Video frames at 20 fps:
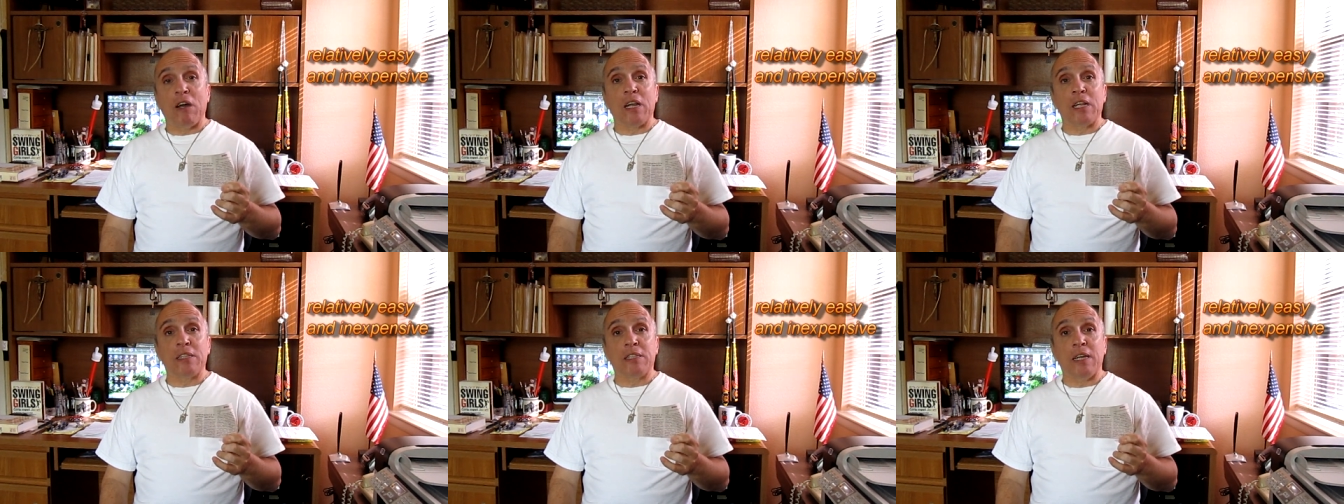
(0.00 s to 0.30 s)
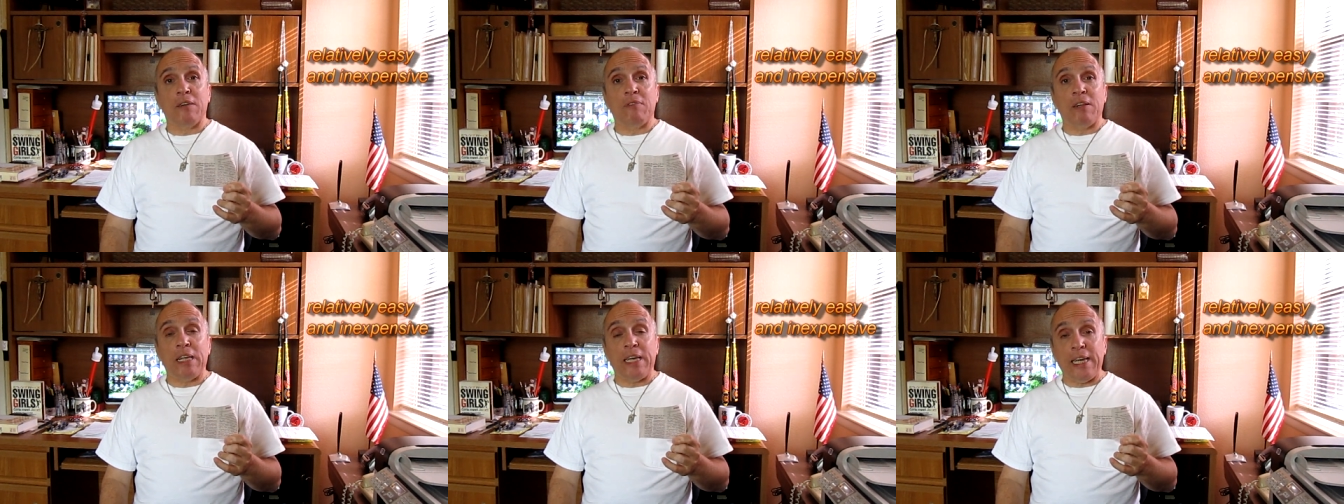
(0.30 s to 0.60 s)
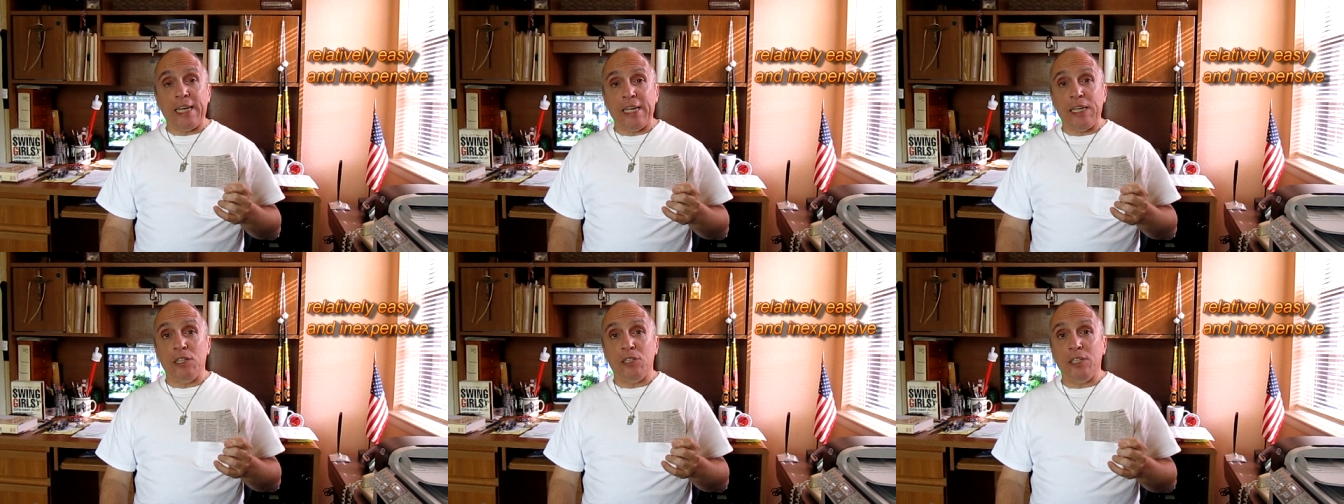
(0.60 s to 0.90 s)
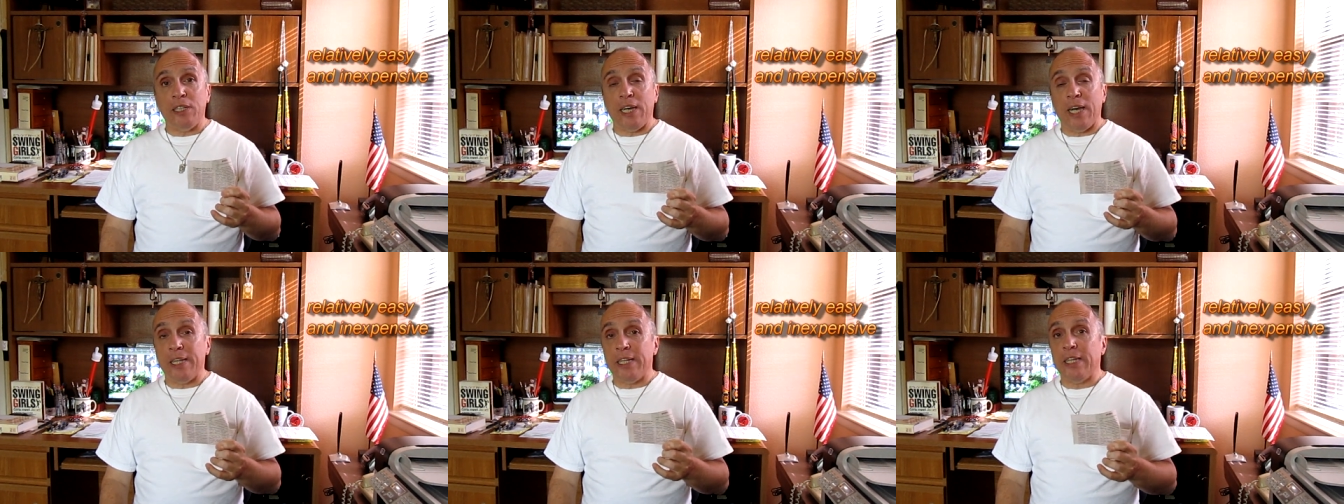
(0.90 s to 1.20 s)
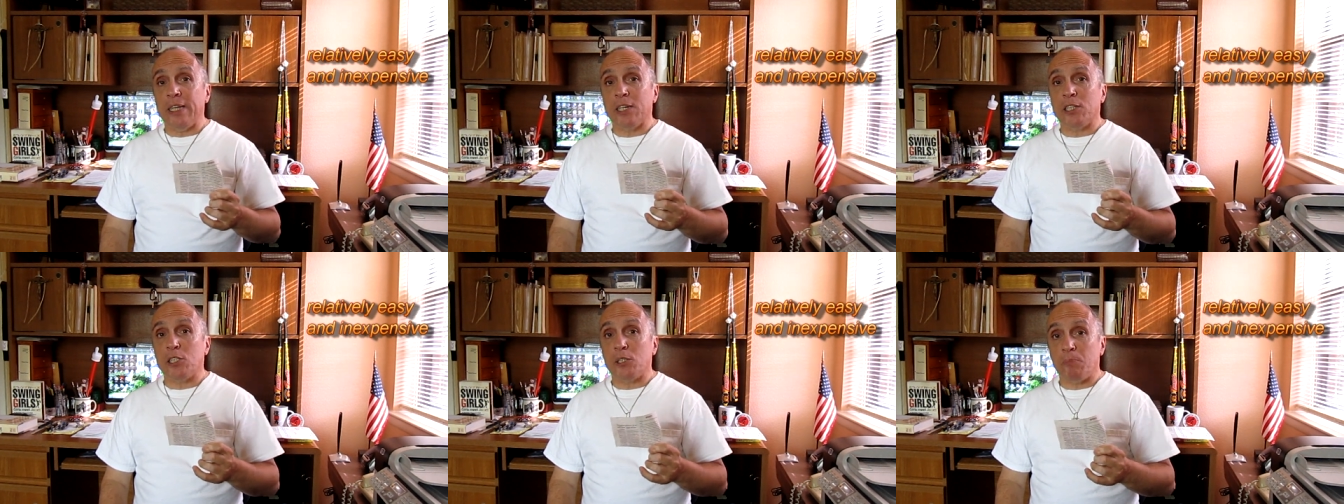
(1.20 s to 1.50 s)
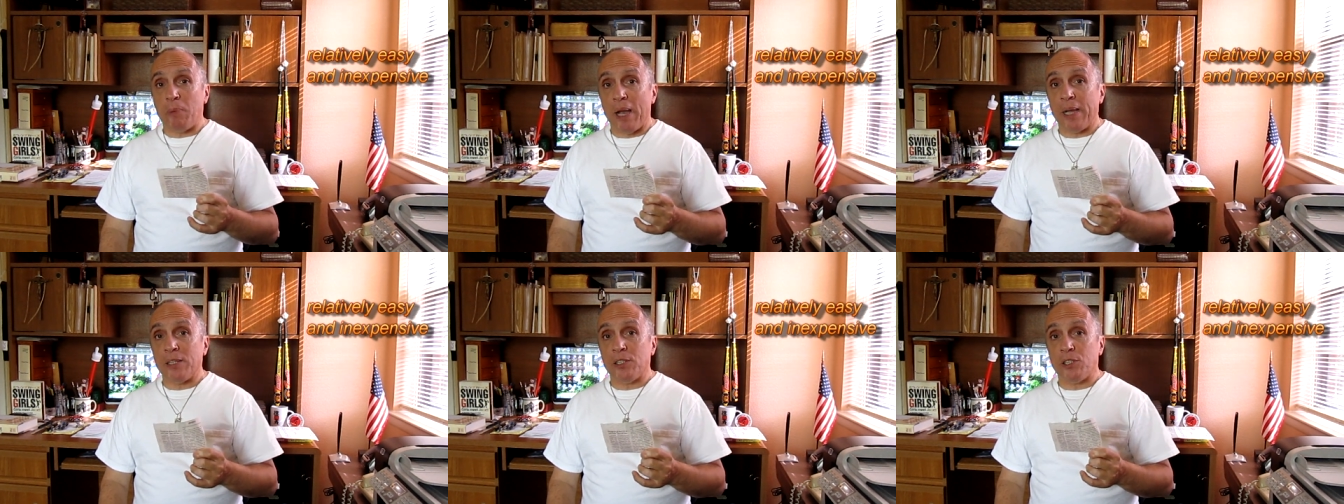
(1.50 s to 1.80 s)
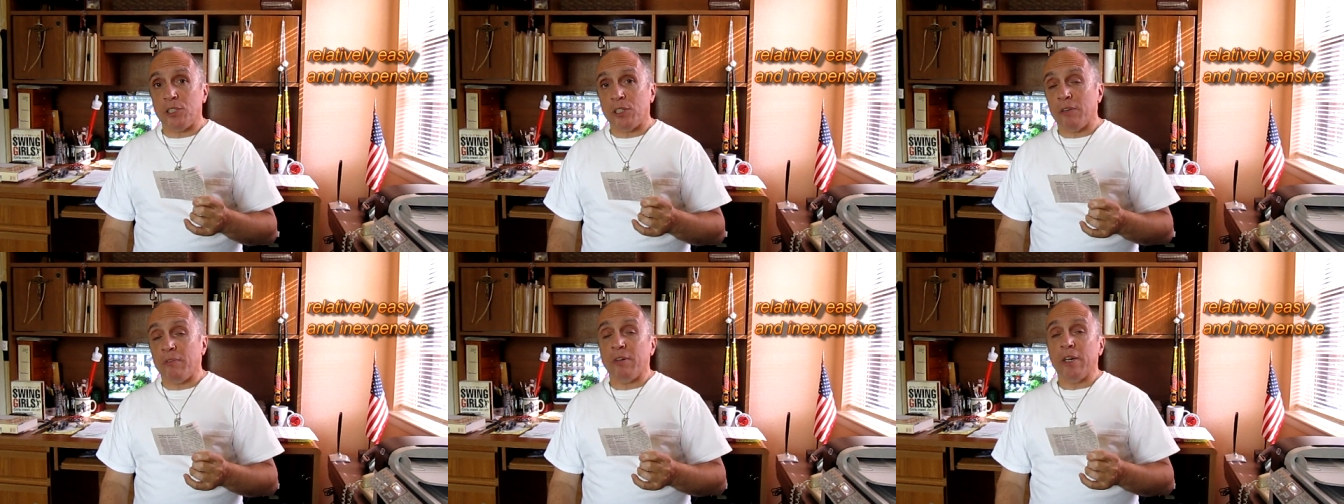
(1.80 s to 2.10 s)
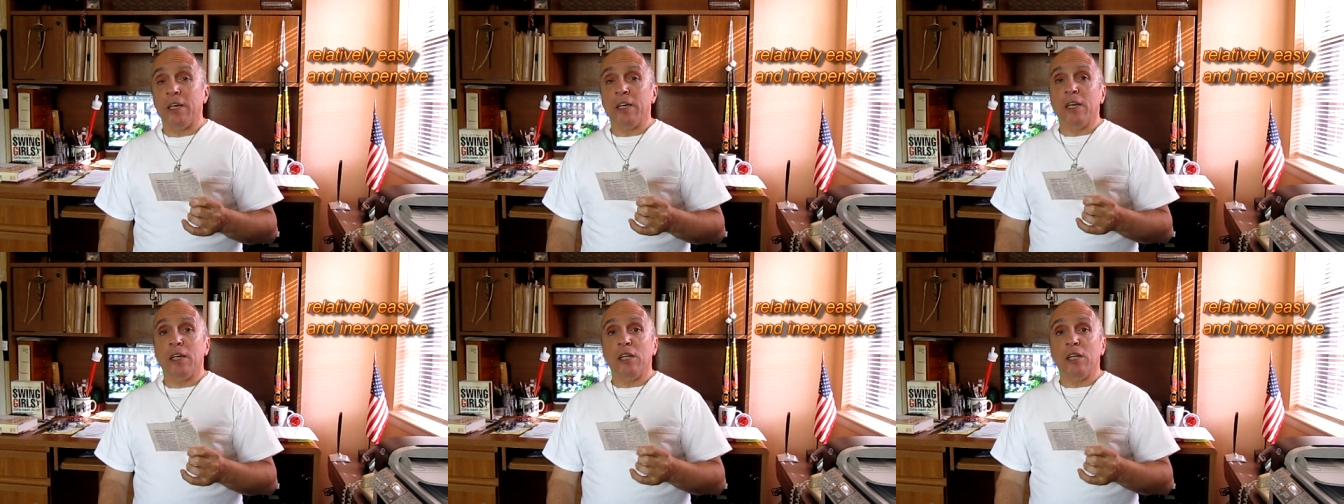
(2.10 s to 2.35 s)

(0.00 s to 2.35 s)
relatively easy and inexpensive.